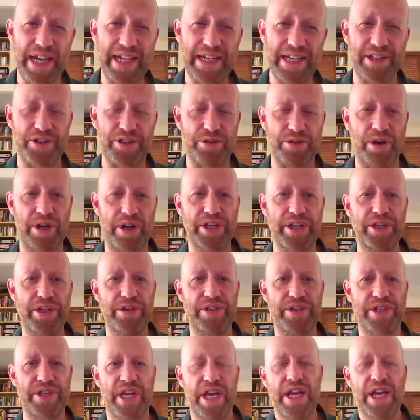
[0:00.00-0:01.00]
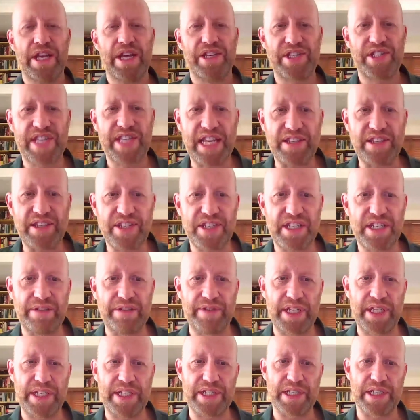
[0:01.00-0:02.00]
try and use
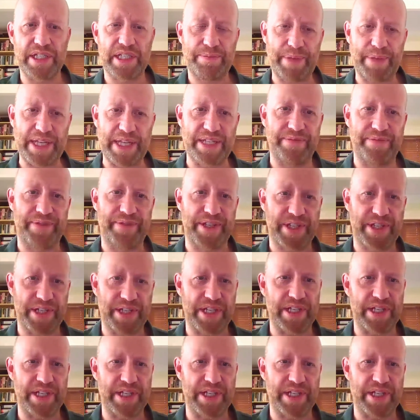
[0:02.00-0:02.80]
sensitivities and specificities